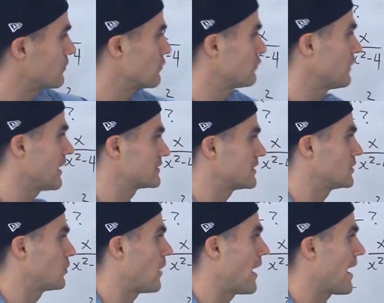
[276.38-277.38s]
reflect it in
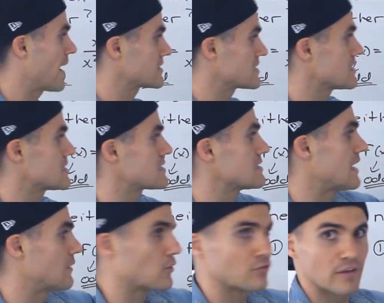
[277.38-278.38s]
the y-axis,
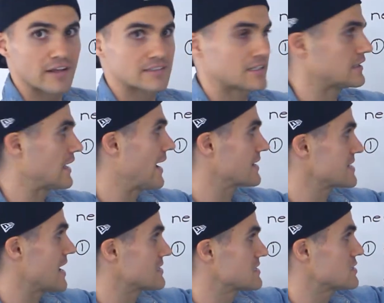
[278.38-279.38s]
then reflect it in the
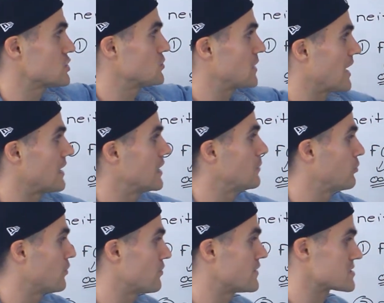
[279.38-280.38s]
x-axis, you would end up
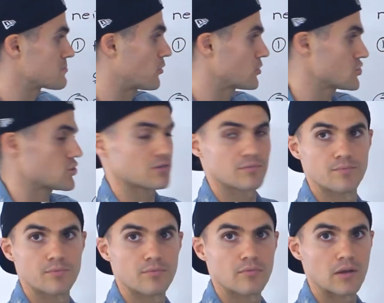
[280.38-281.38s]
with this portion
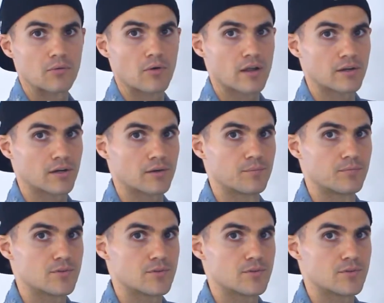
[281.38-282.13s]
right here.